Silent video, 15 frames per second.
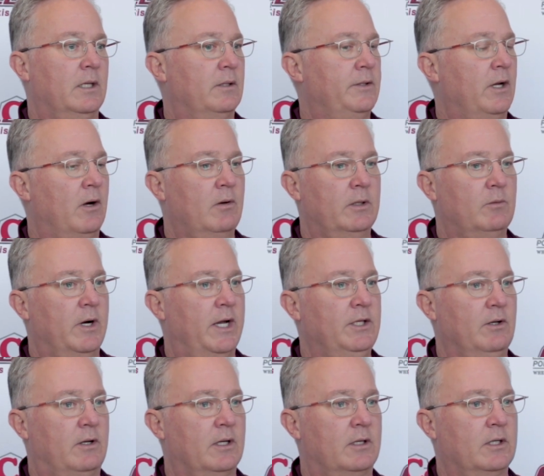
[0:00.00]
The only way
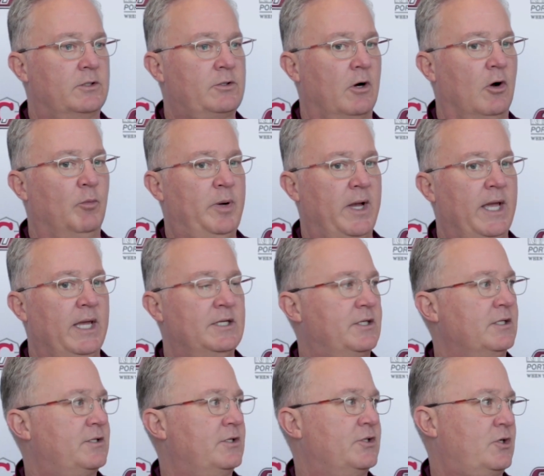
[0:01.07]
you could control
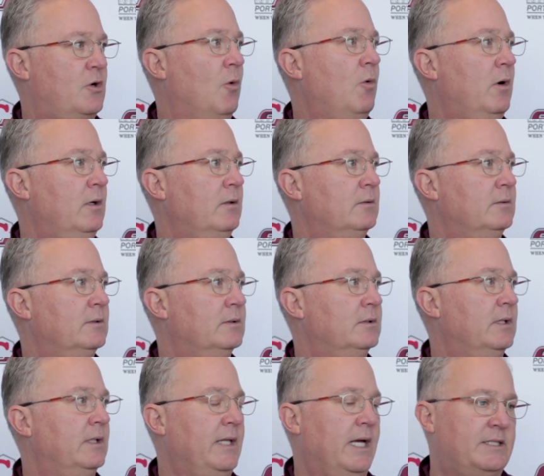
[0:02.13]
pace is to score.
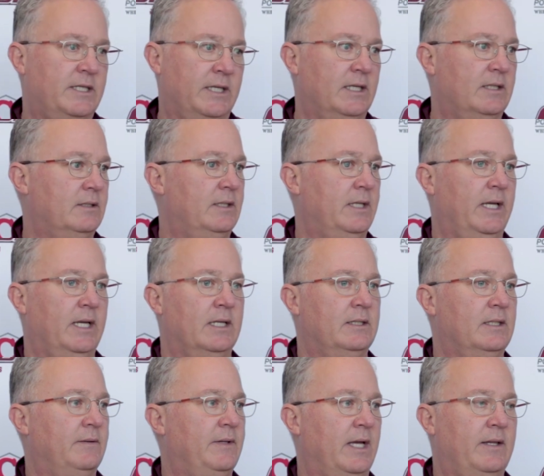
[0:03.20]
But that's it.
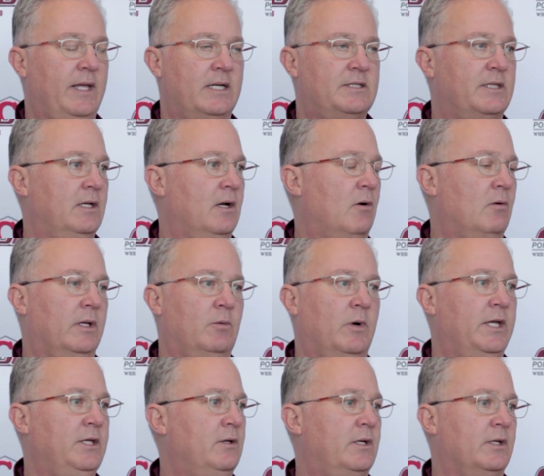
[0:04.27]
And that's the only
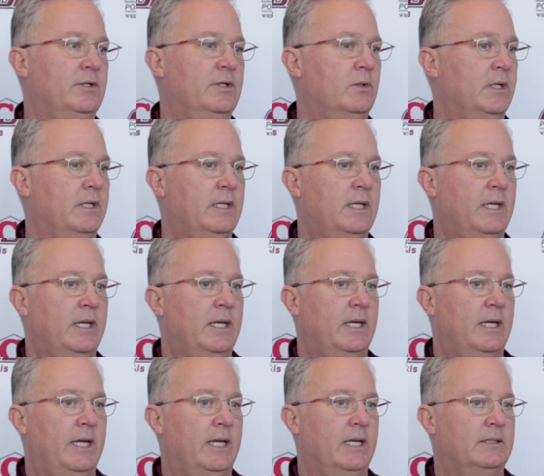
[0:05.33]
way you can do it.
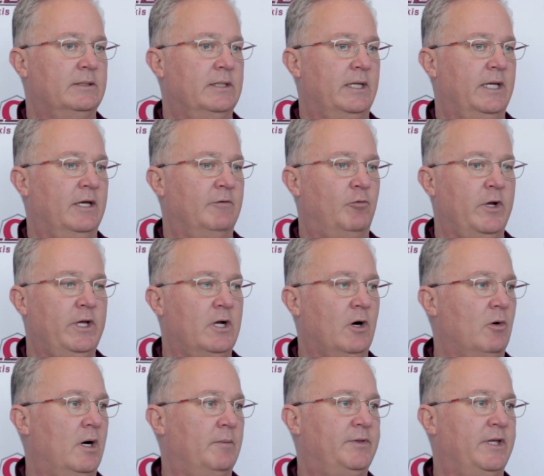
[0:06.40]
And if we
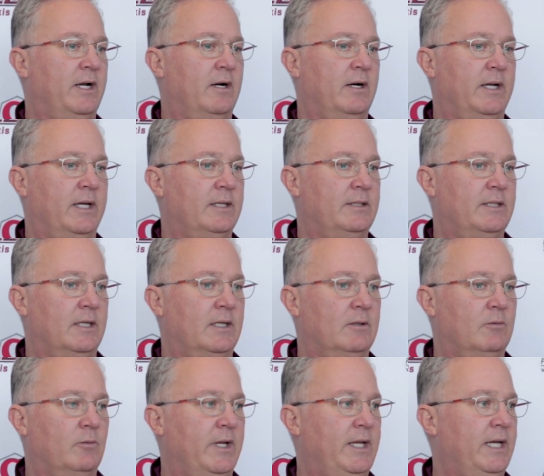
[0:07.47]
go up there
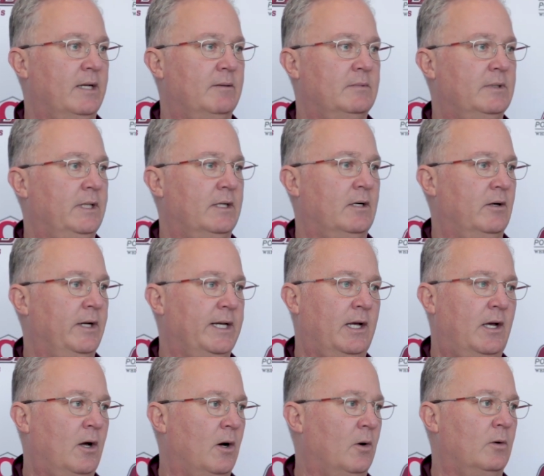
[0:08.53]
and we get, you know, in
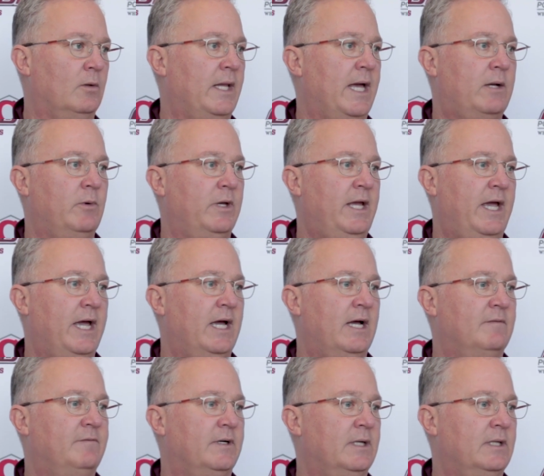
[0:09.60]
a hole like we
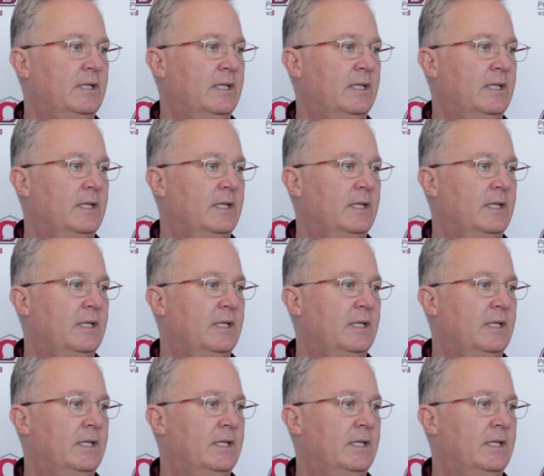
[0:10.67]
have